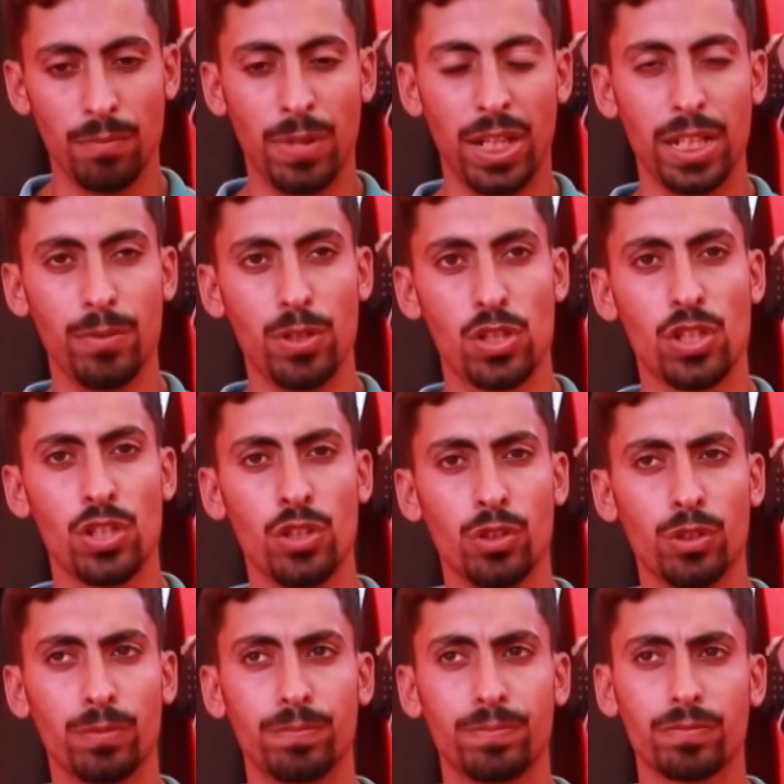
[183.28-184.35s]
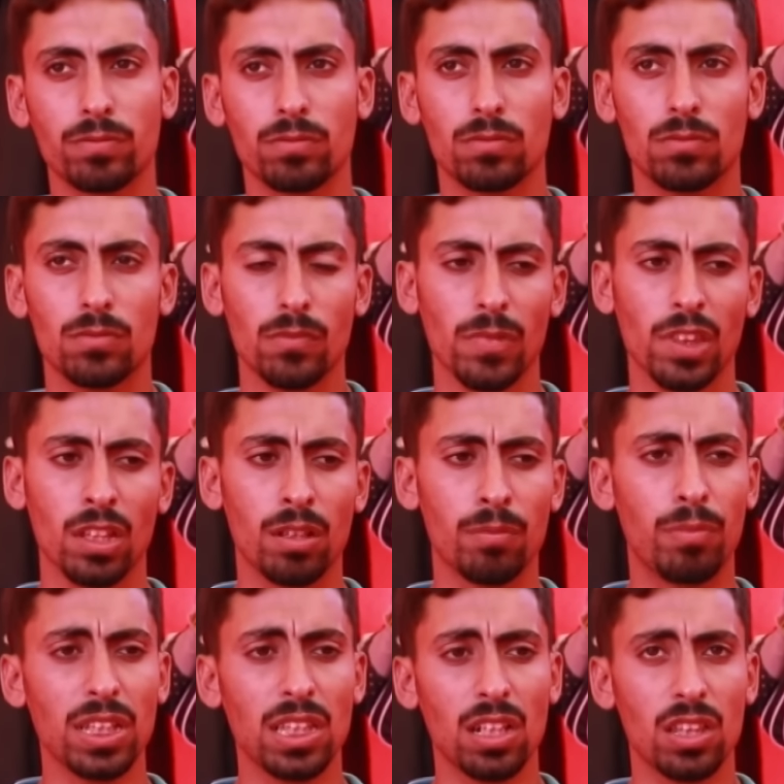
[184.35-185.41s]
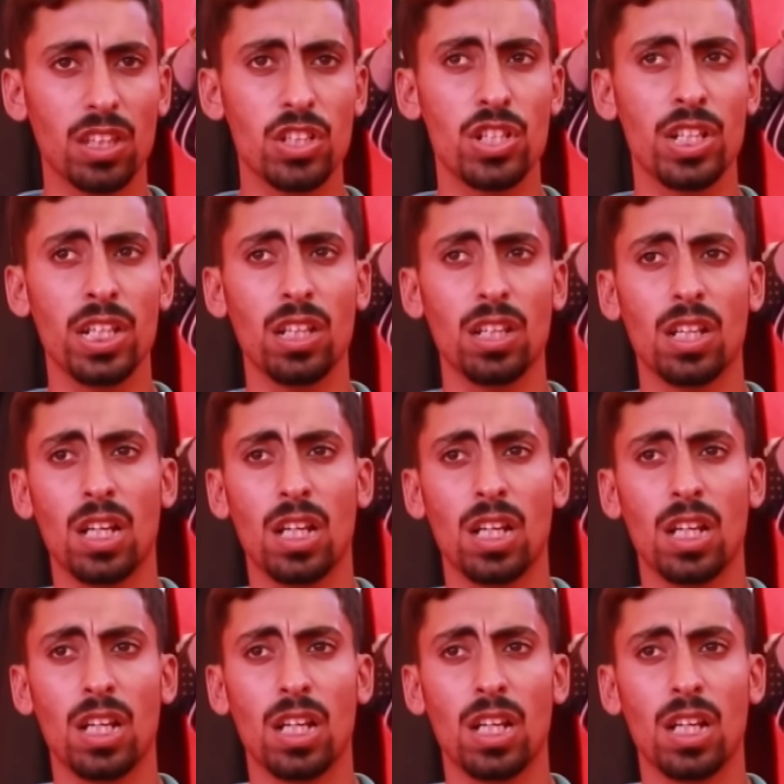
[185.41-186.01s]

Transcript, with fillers: About twenty days after the injury,